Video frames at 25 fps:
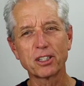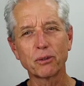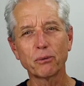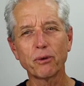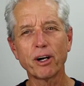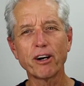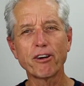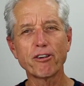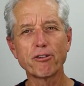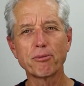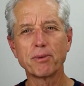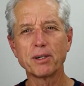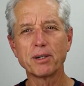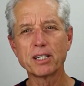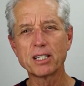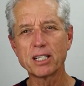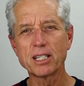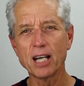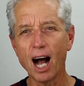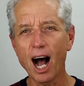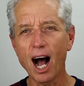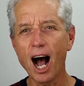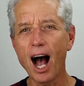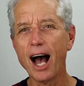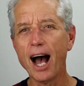to the way we've been
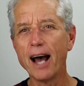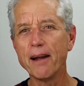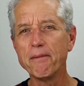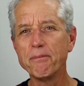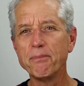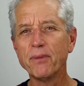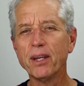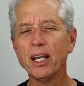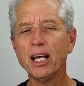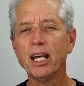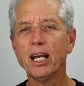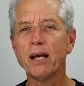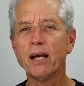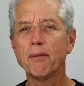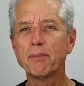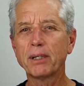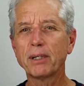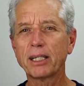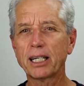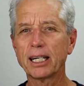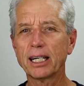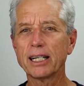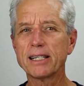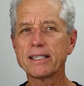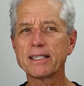taught,
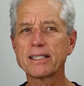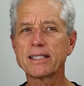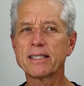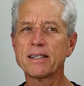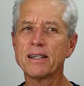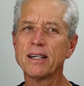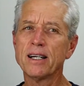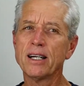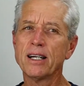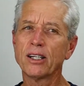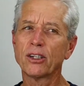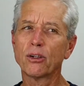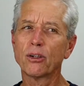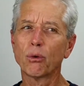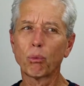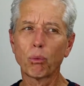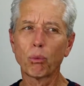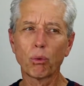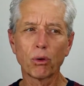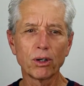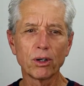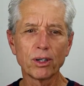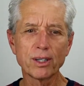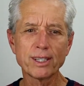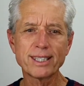because the
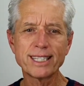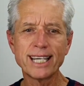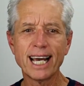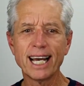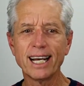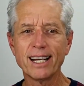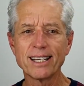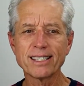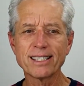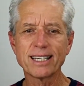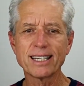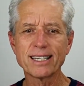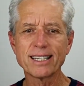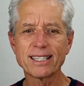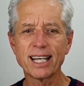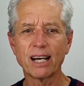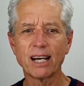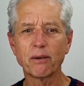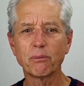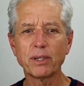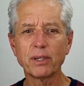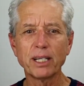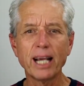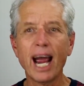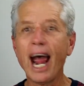world tells us
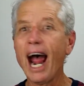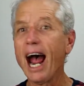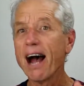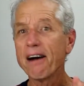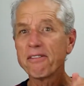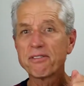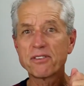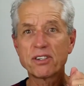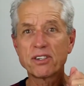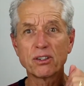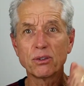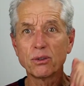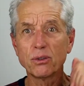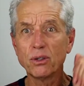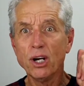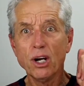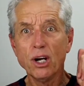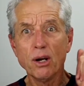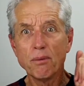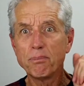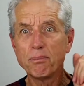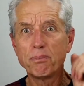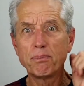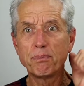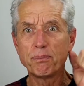that we have to,
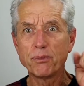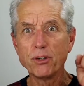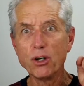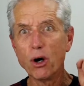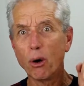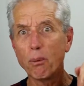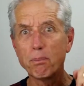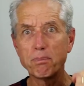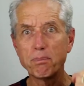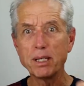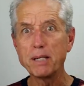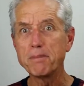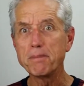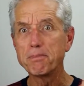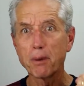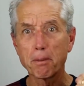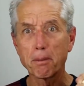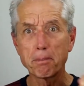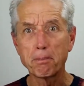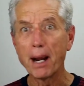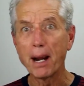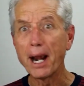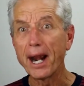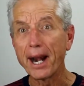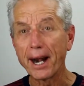be
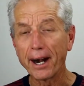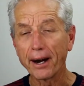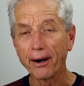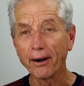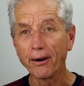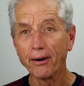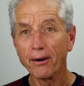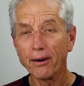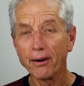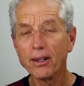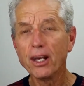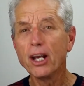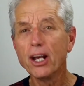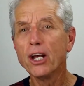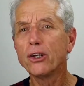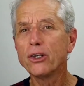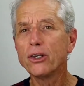prepared.